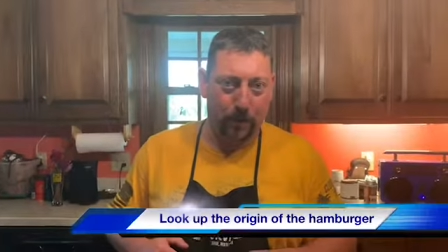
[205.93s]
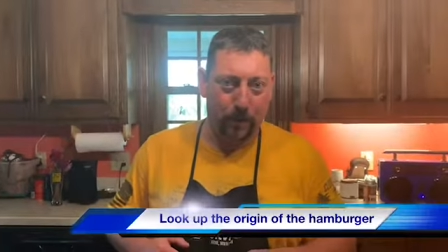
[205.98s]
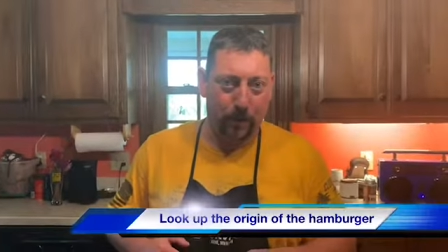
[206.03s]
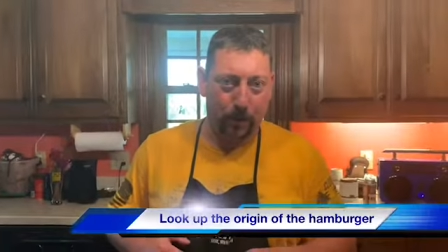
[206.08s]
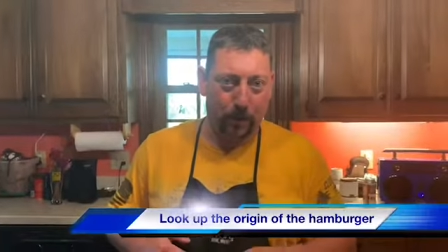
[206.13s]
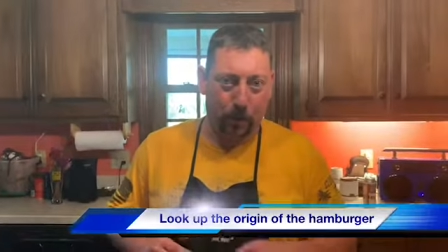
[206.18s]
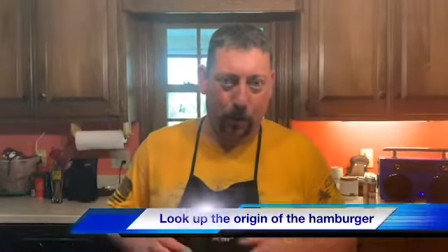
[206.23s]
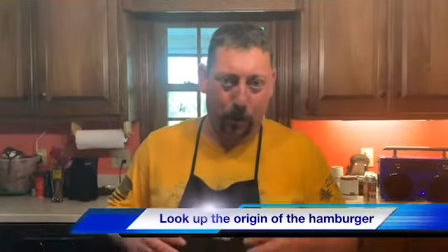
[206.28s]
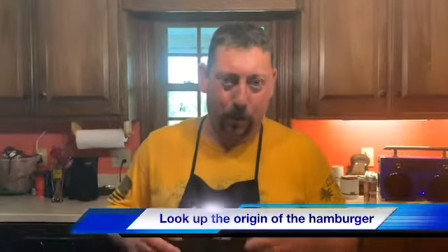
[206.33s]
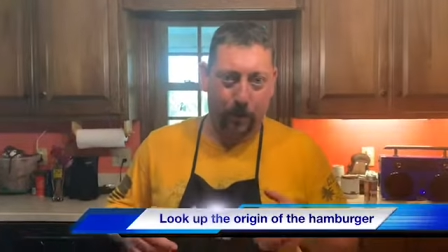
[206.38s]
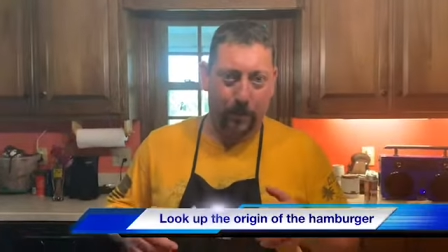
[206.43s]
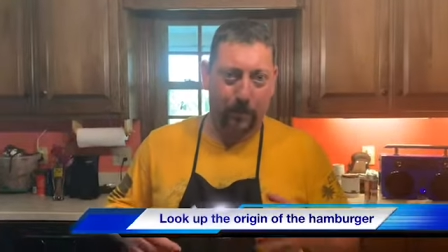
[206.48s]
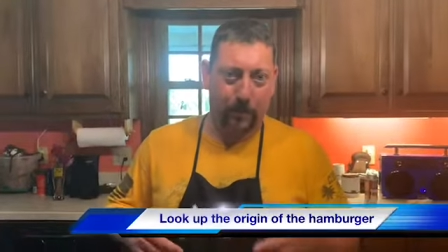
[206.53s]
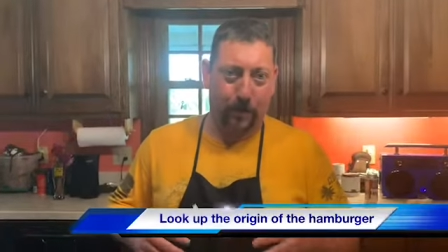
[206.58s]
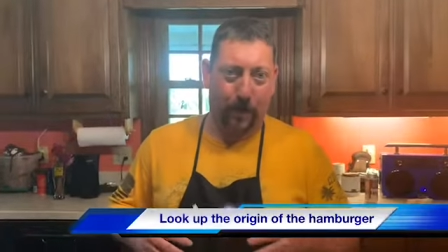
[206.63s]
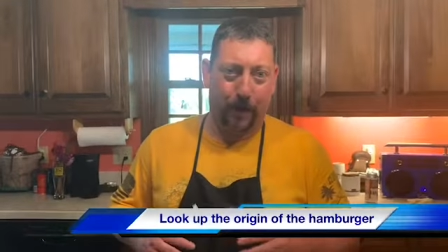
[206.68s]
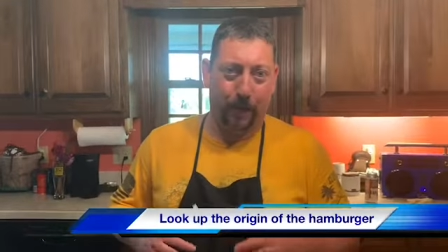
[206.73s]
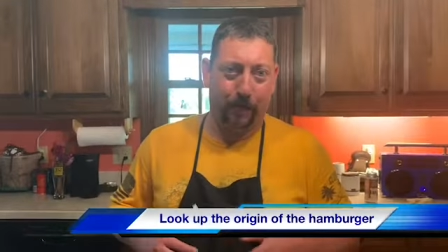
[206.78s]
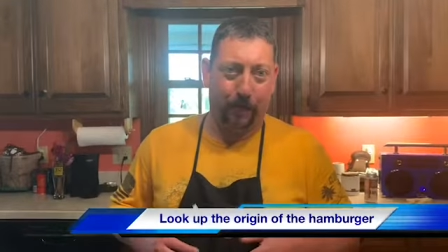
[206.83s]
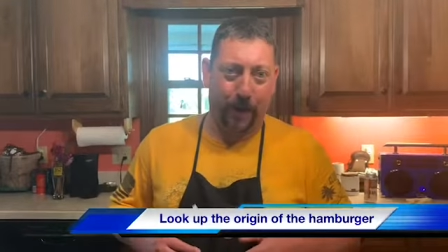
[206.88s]
Kirk is
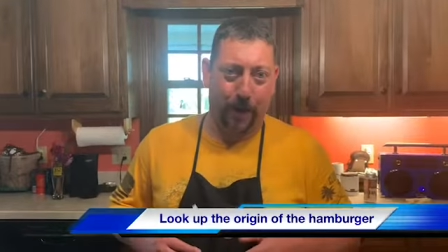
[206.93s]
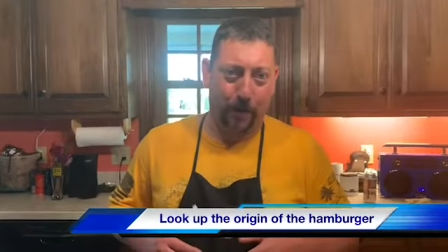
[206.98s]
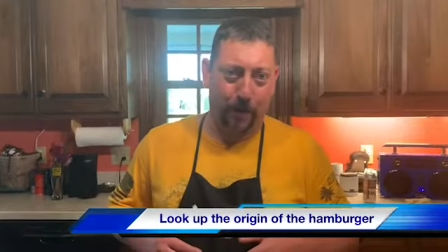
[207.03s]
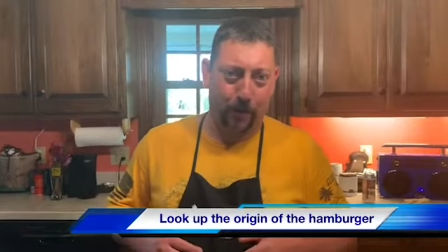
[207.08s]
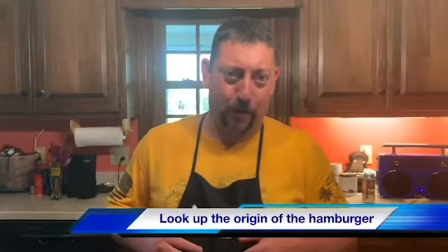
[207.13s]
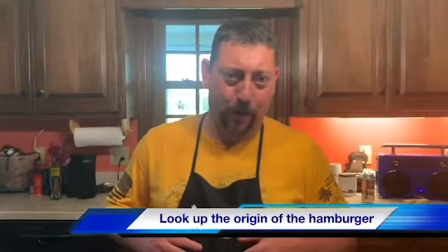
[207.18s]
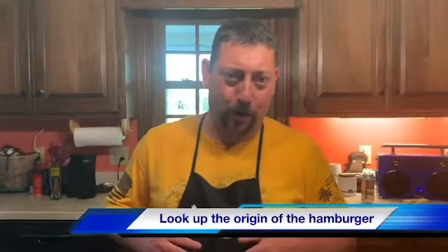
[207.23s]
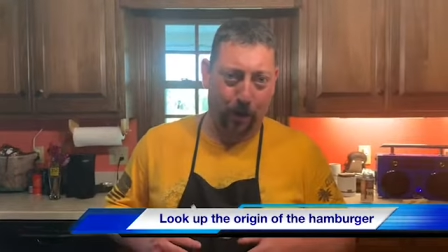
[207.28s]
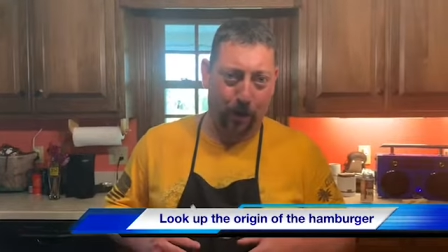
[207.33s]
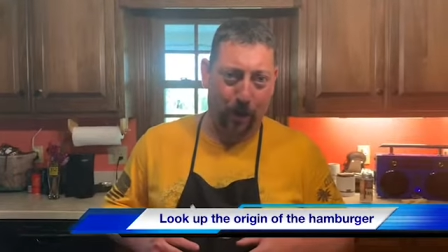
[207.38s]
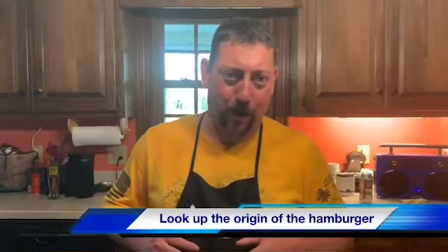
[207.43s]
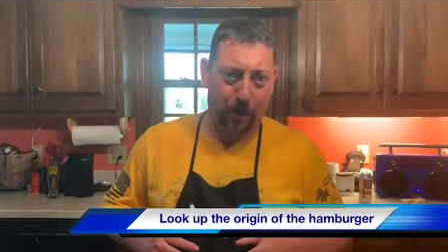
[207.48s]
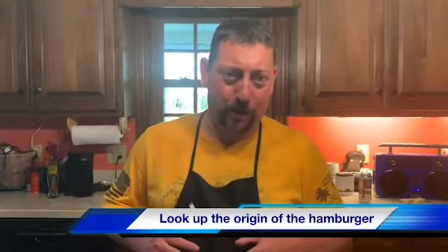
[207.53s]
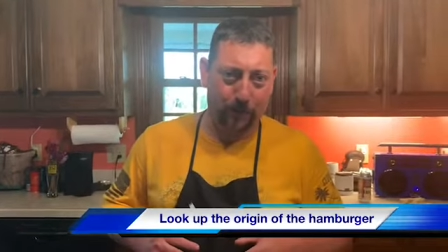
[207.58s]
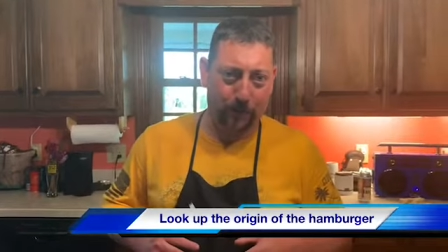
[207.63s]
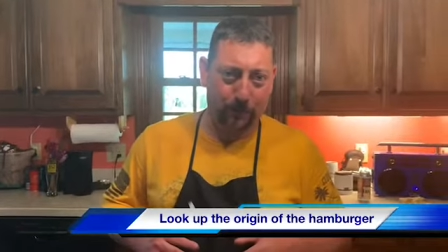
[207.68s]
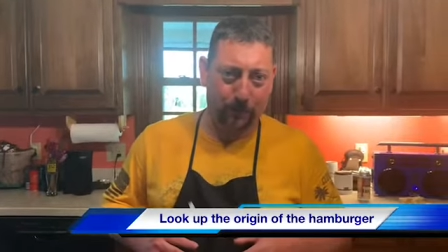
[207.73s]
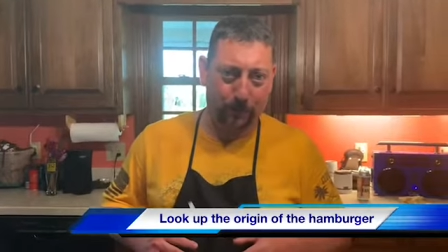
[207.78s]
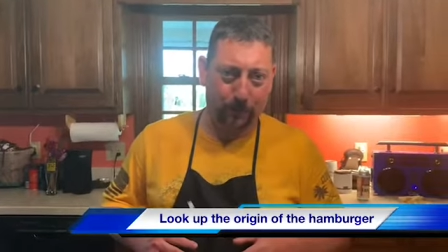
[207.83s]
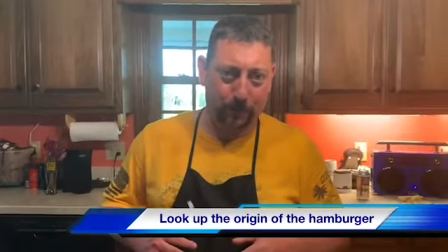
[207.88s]
my
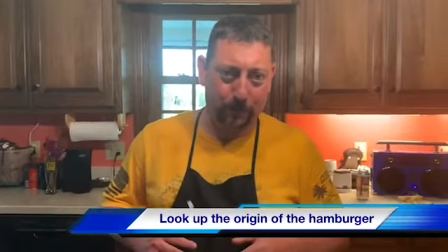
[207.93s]
father-in-law.